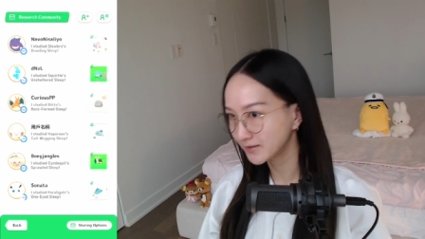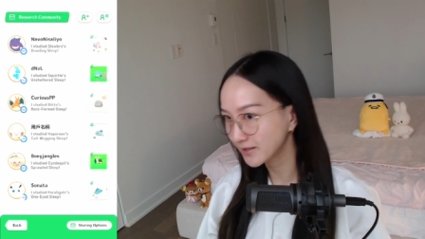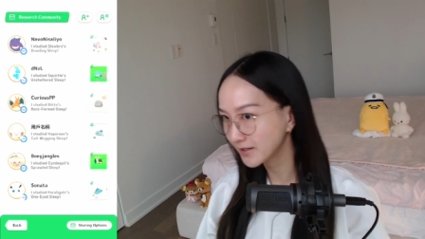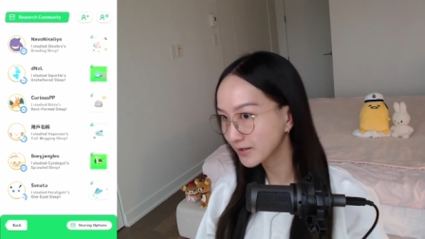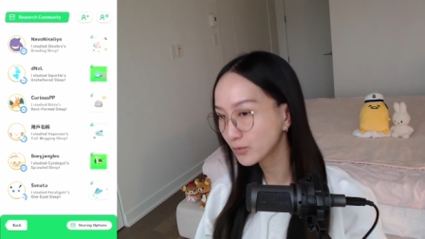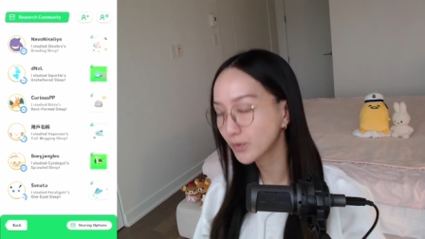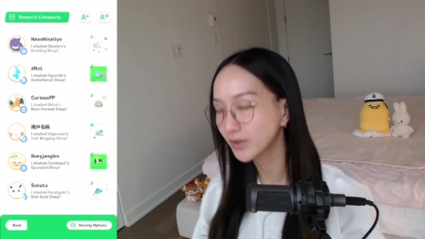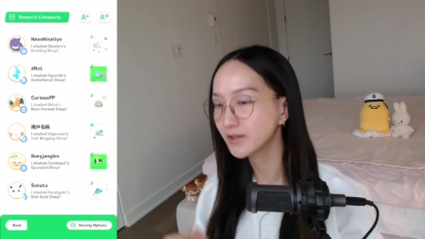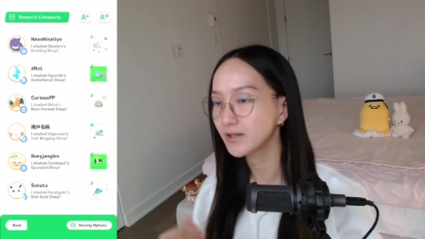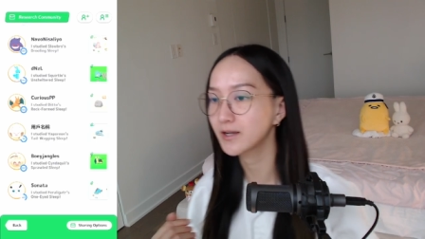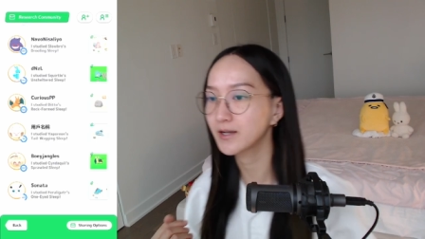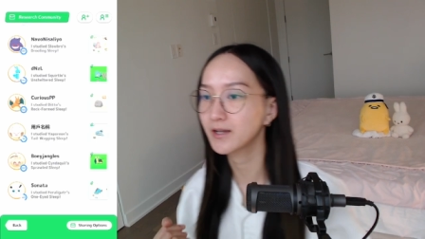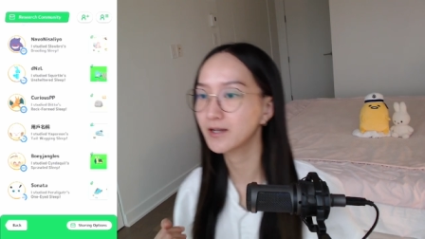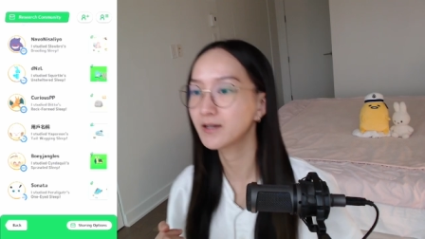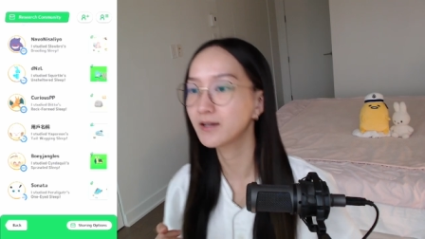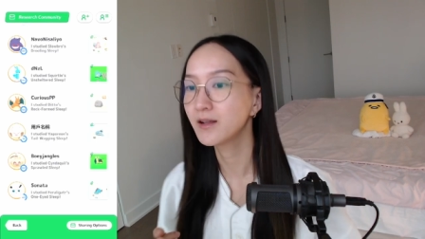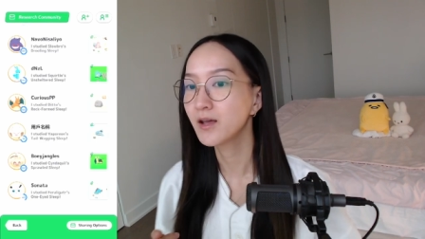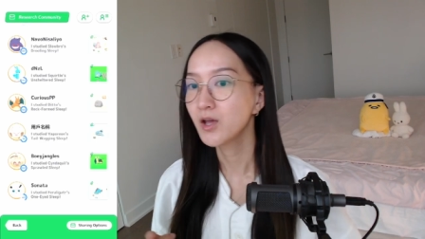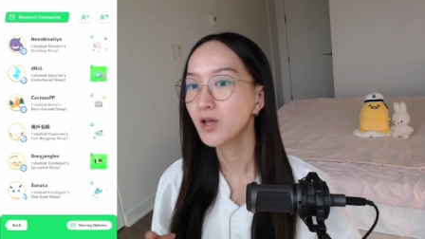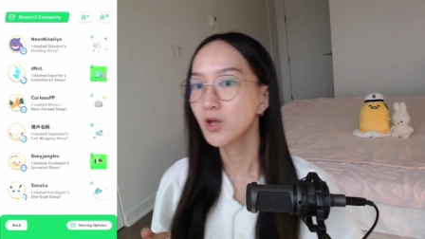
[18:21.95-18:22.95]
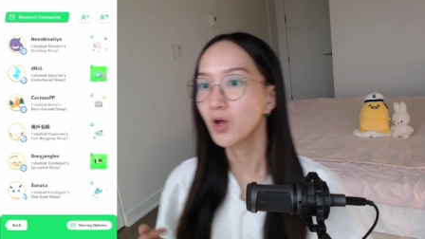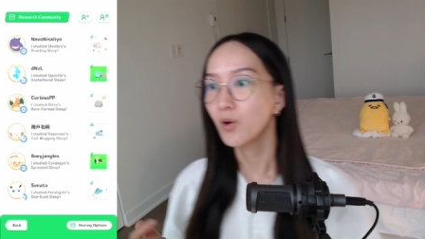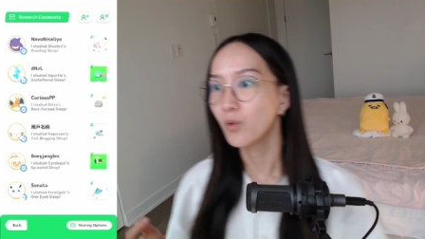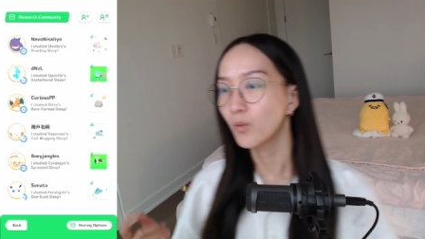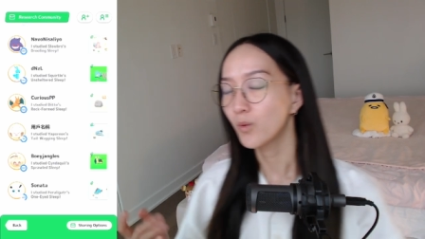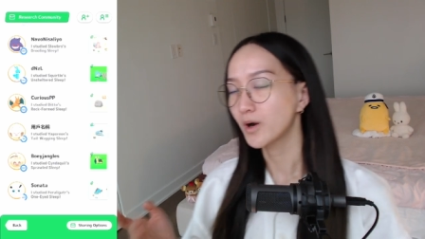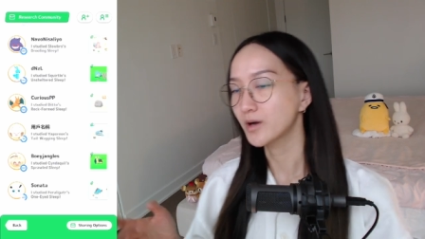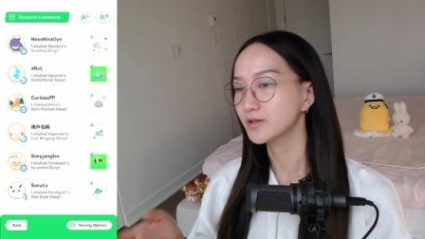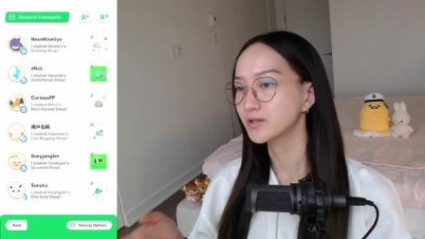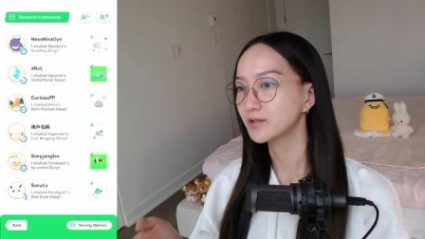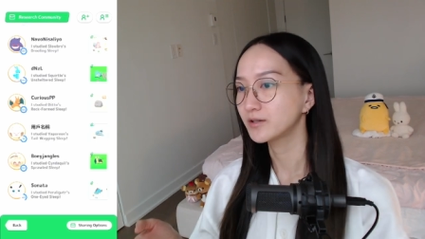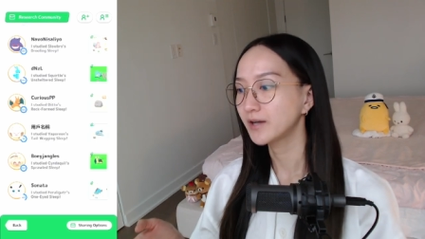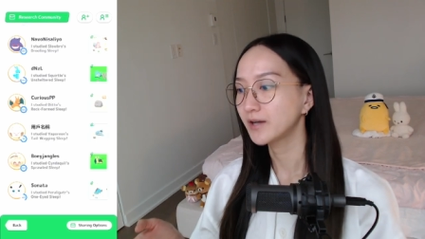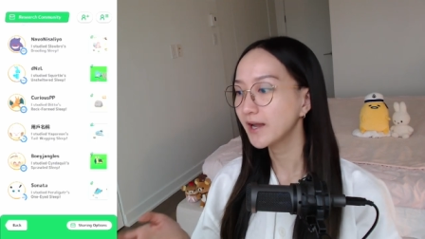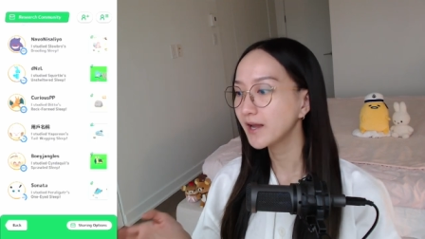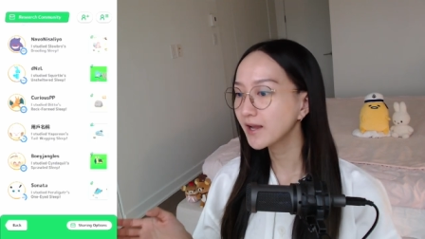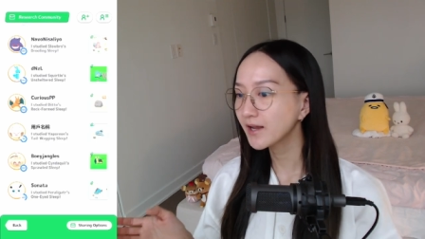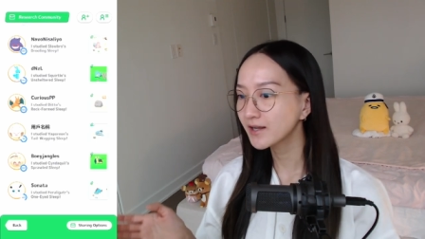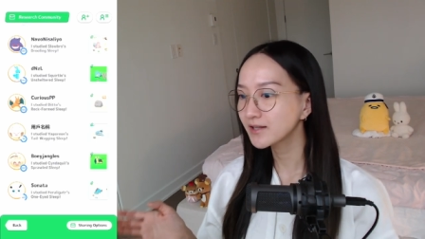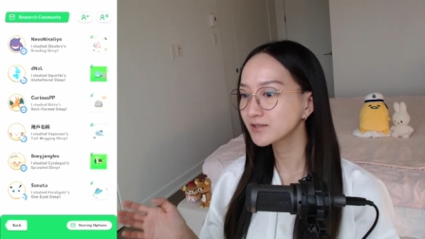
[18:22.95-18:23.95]
like where they can wash their
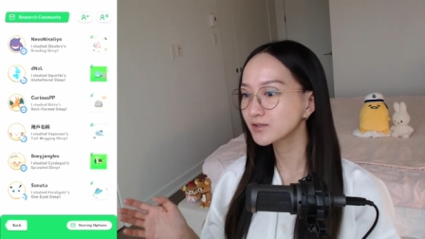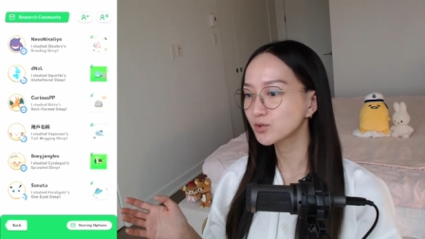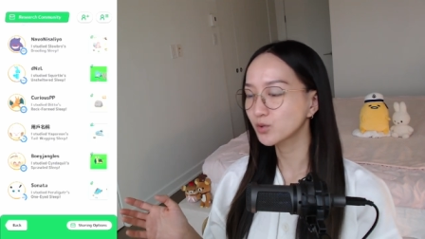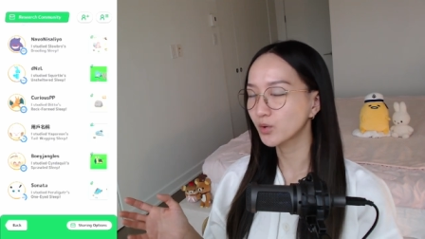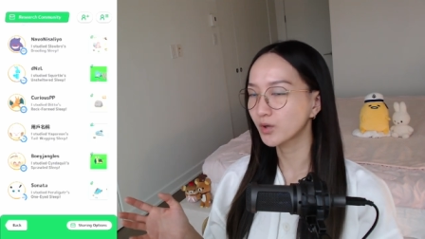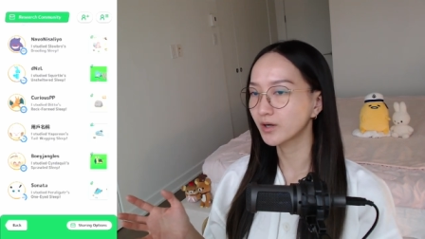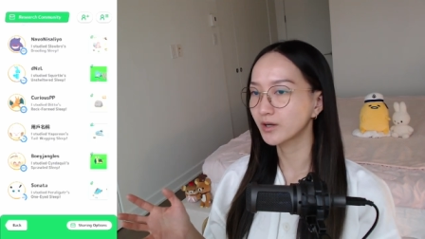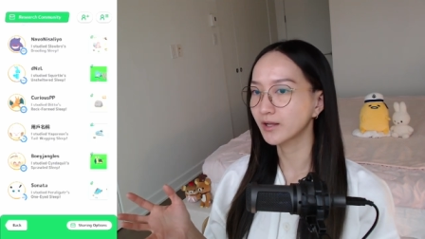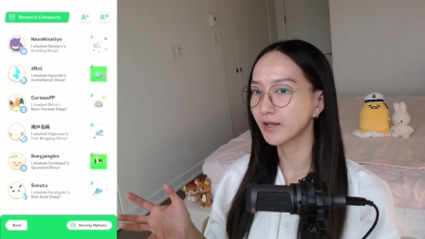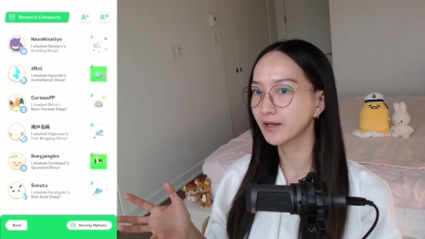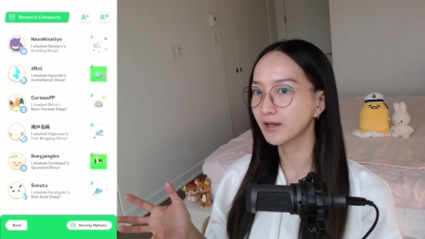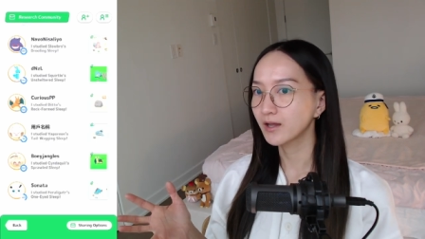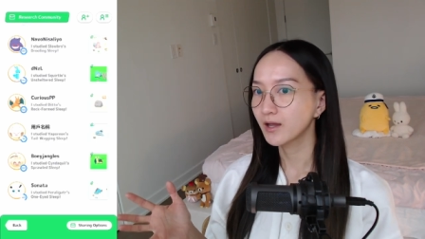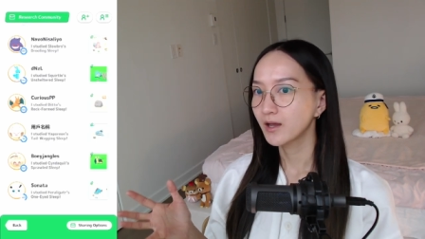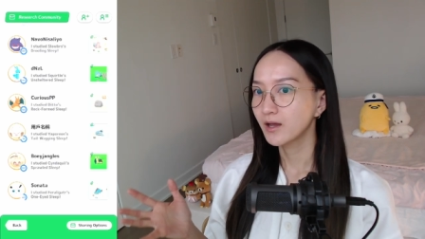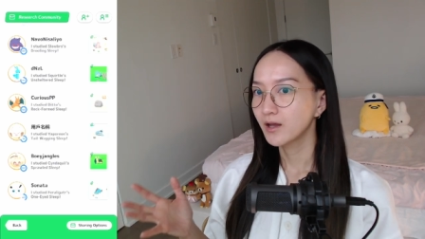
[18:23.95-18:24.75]
hands or like